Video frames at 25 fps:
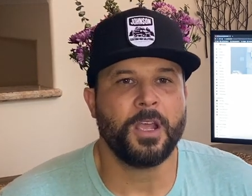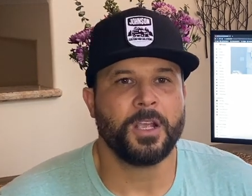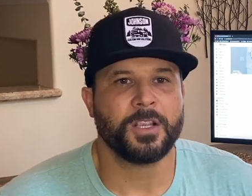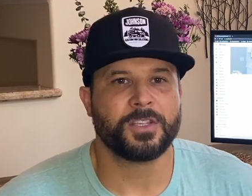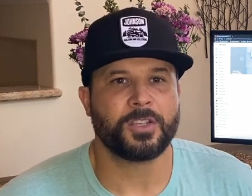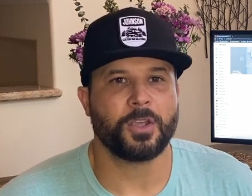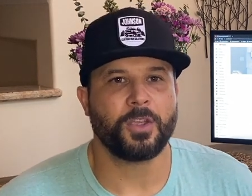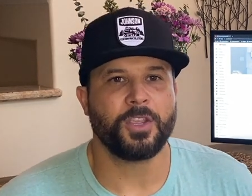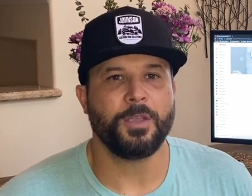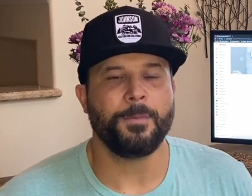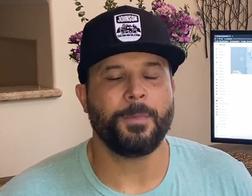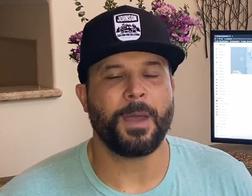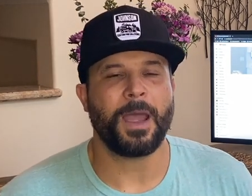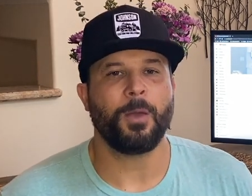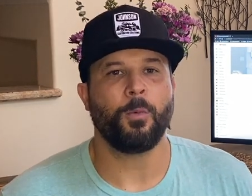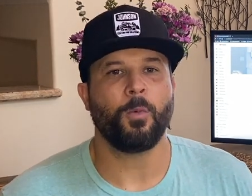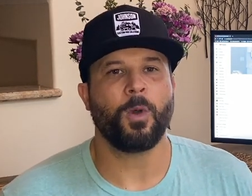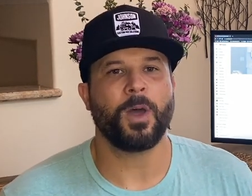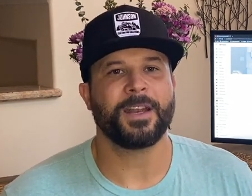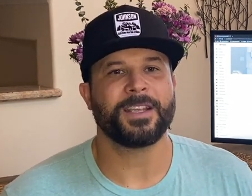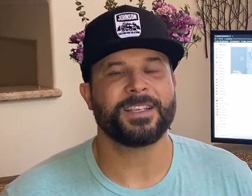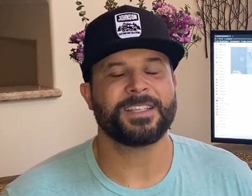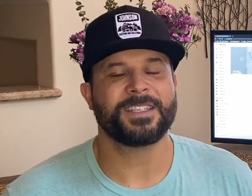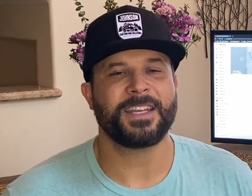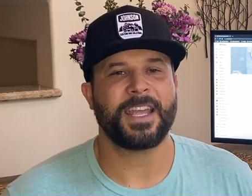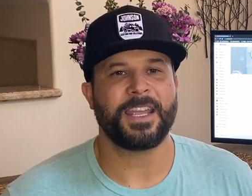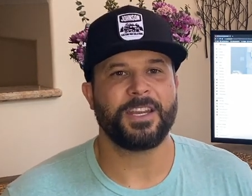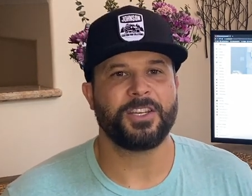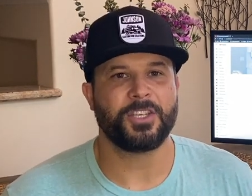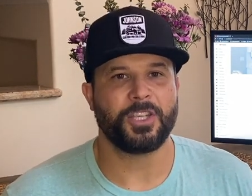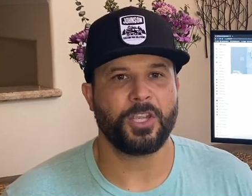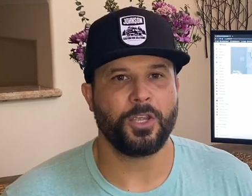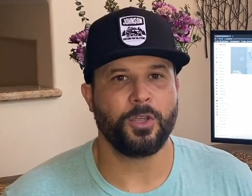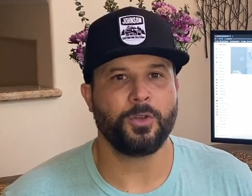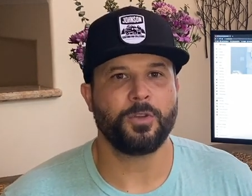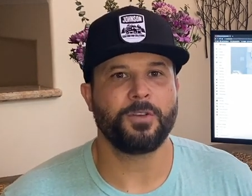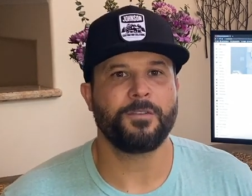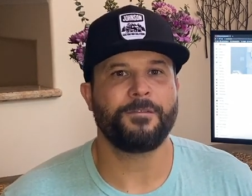So you might wanna stay
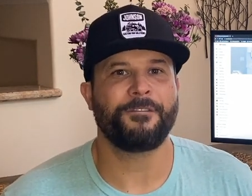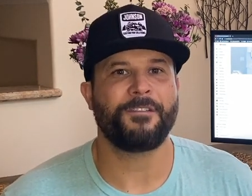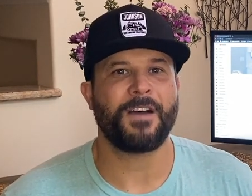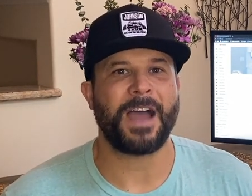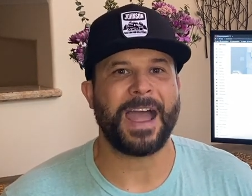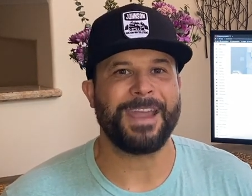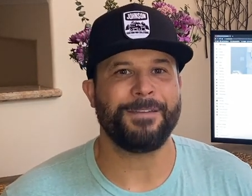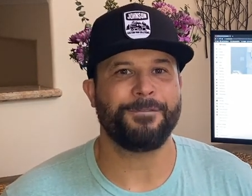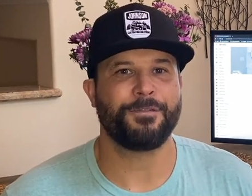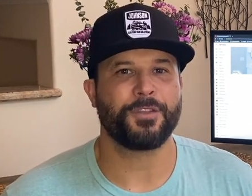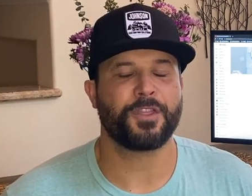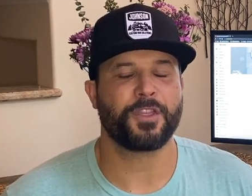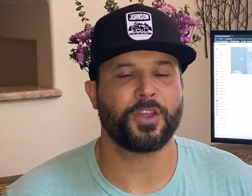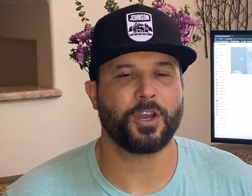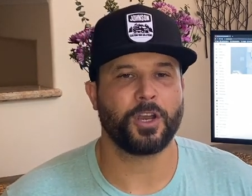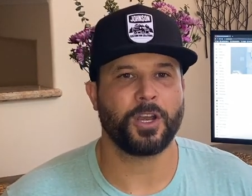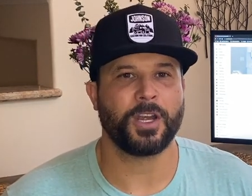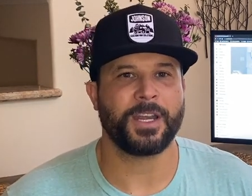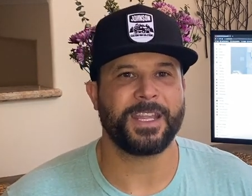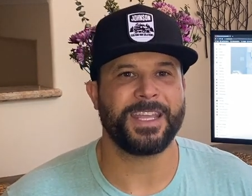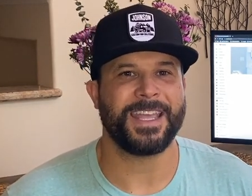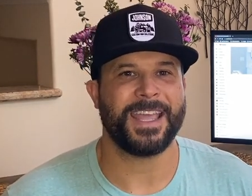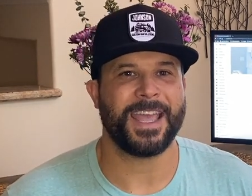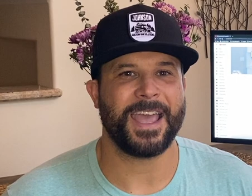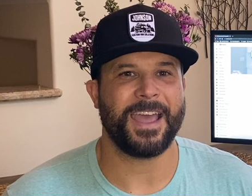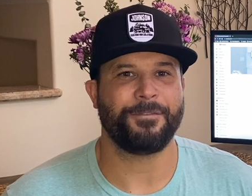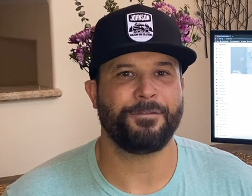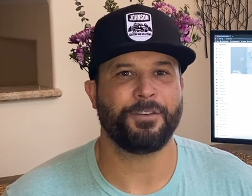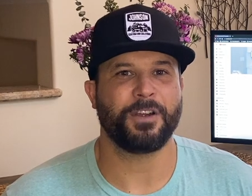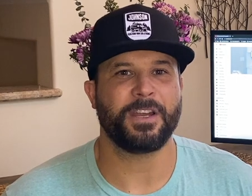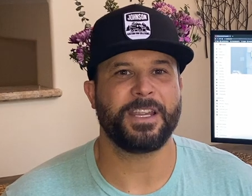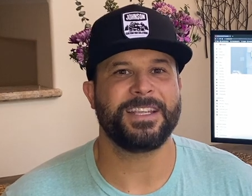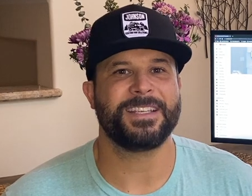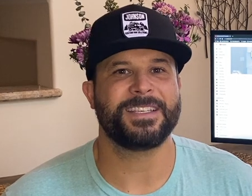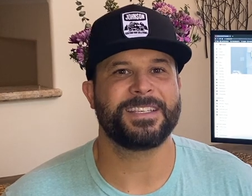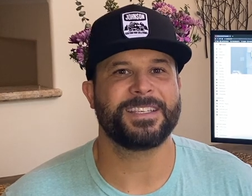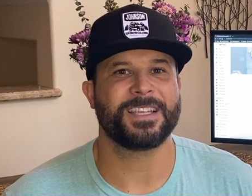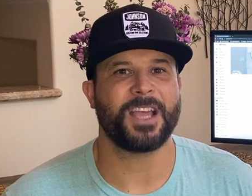tuned, 5.30
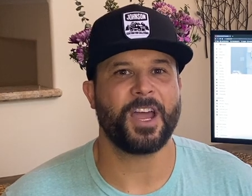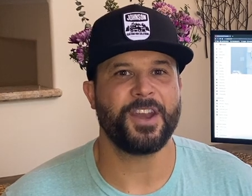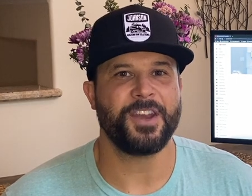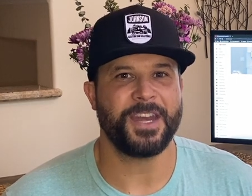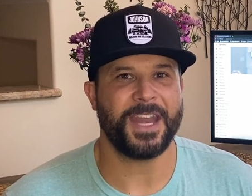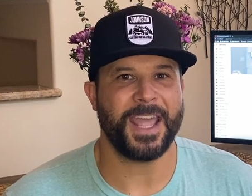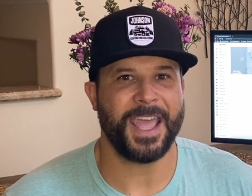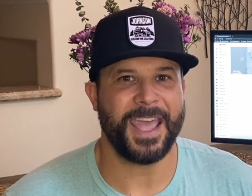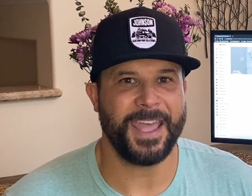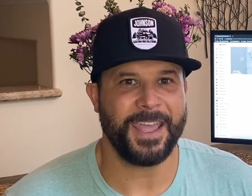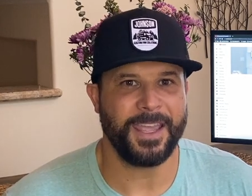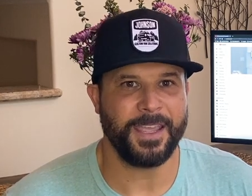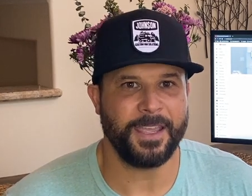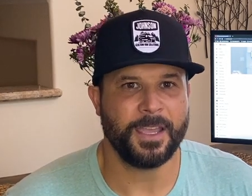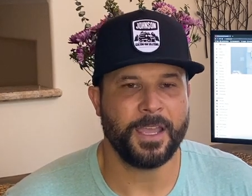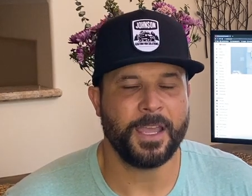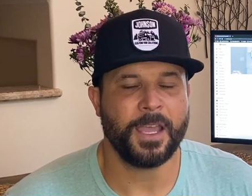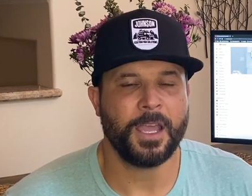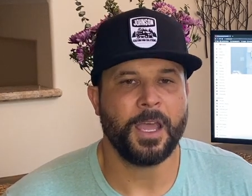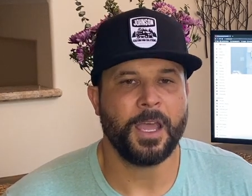every Sunday.